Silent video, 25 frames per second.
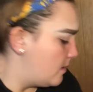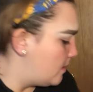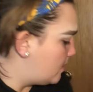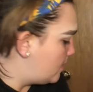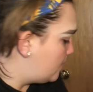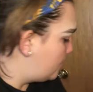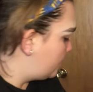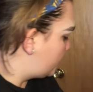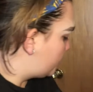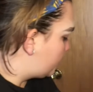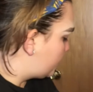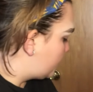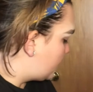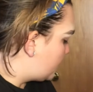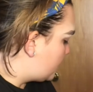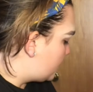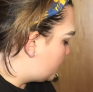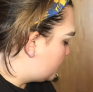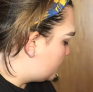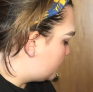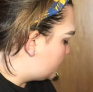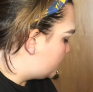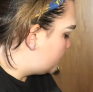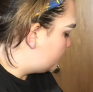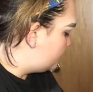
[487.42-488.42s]
I'm just gonna
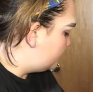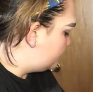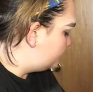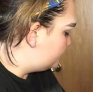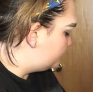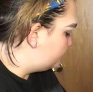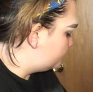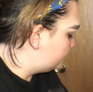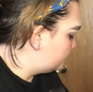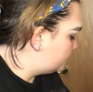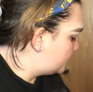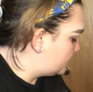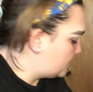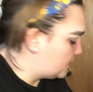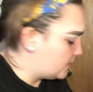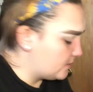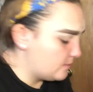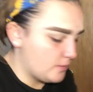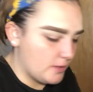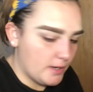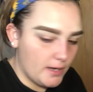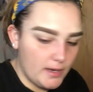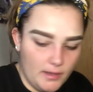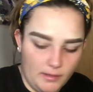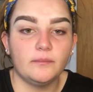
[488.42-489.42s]

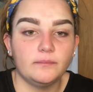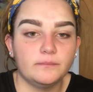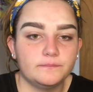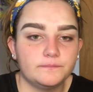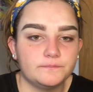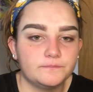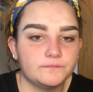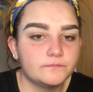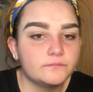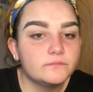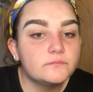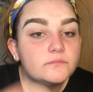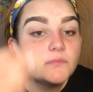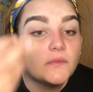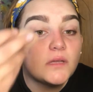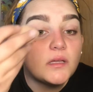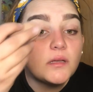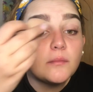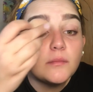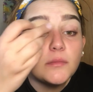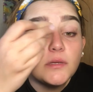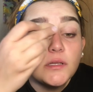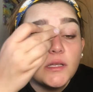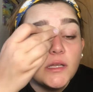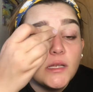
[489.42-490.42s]
spray it.
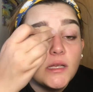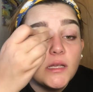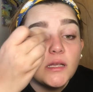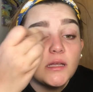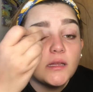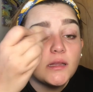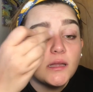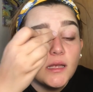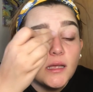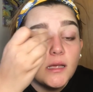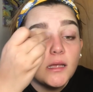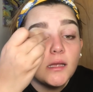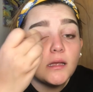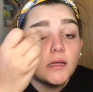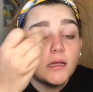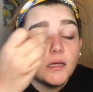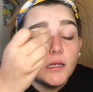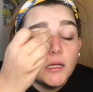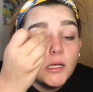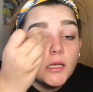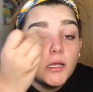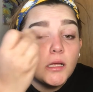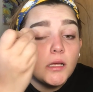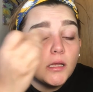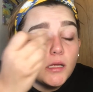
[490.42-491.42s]
Take that.
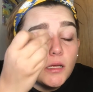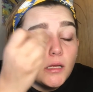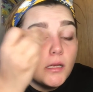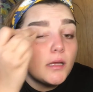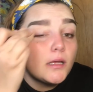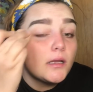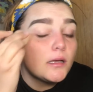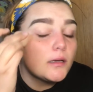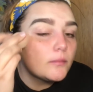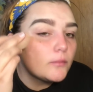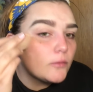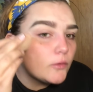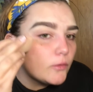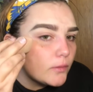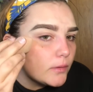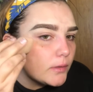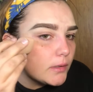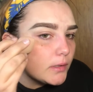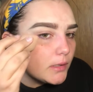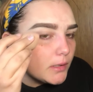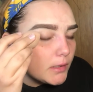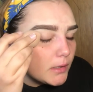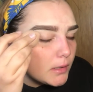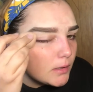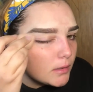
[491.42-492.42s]
I'm going to
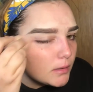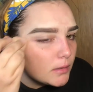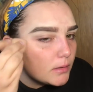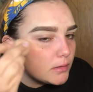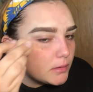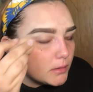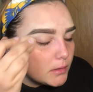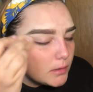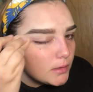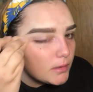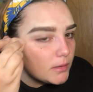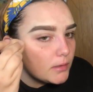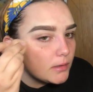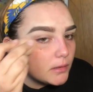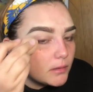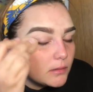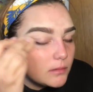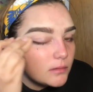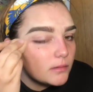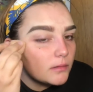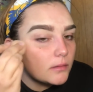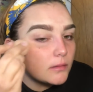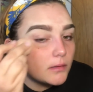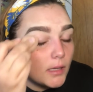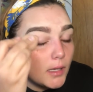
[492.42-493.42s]
get under
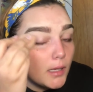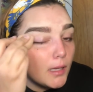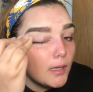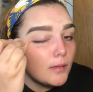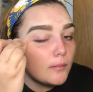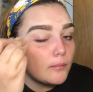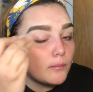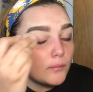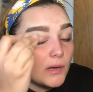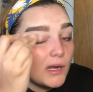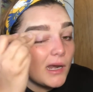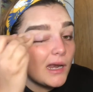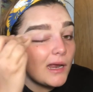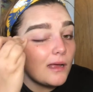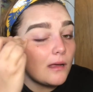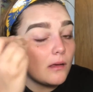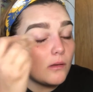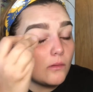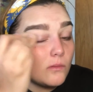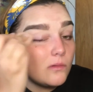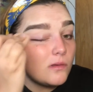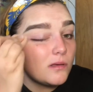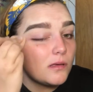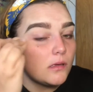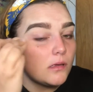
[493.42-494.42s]
that
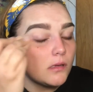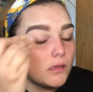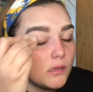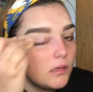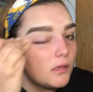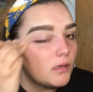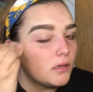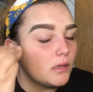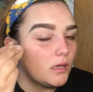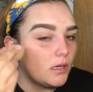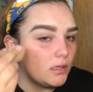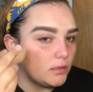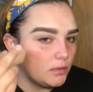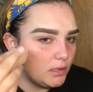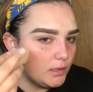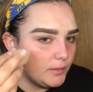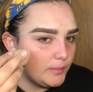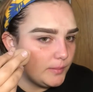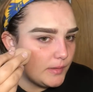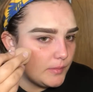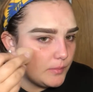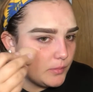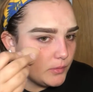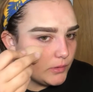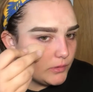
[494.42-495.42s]
brow. A lot of
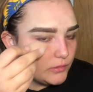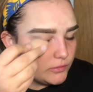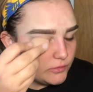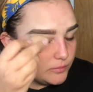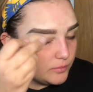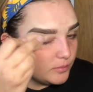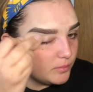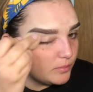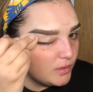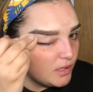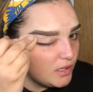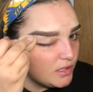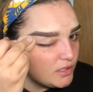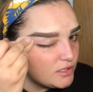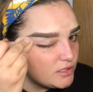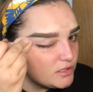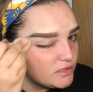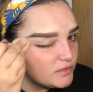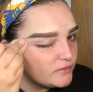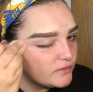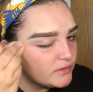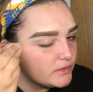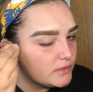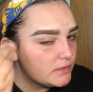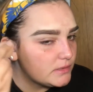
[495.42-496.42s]
people use brushes
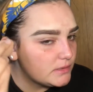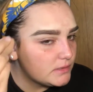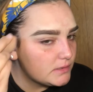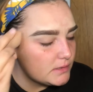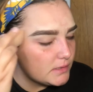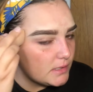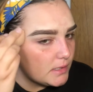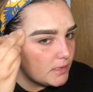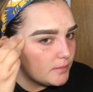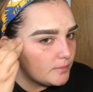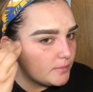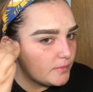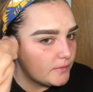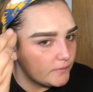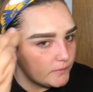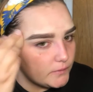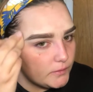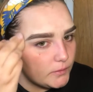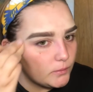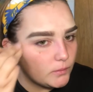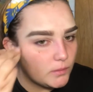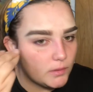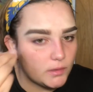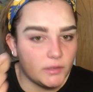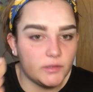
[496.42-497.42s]
for this step. If you
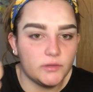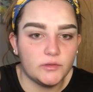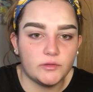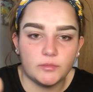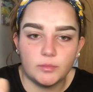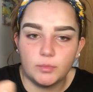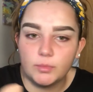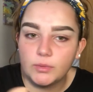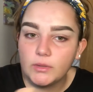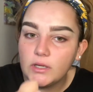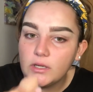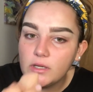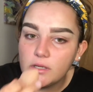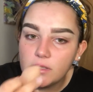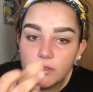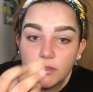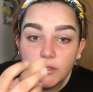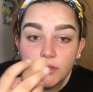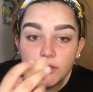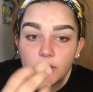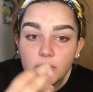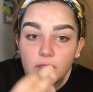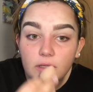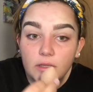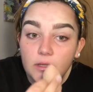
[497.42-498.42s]
want to use a brush,
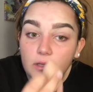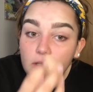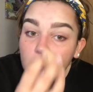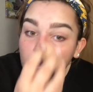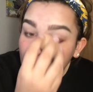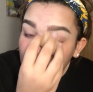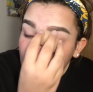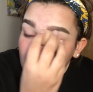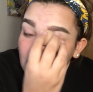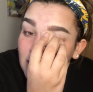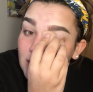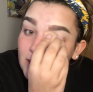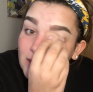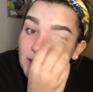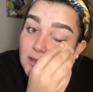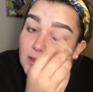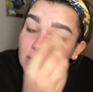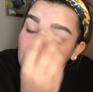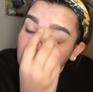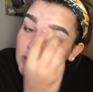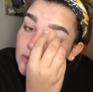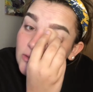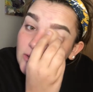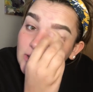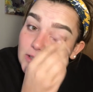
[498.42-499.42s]
then
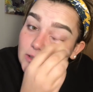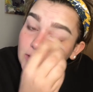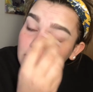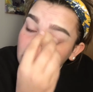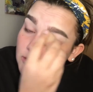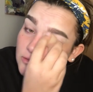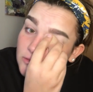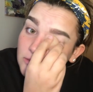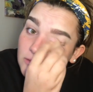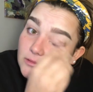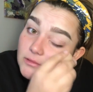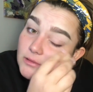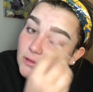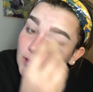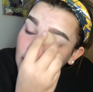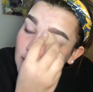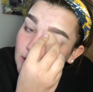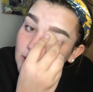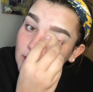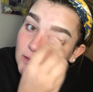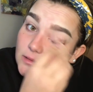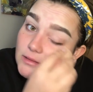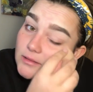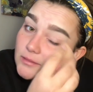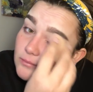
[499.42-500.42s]
you can do
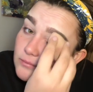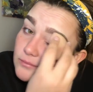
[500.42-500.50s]
that.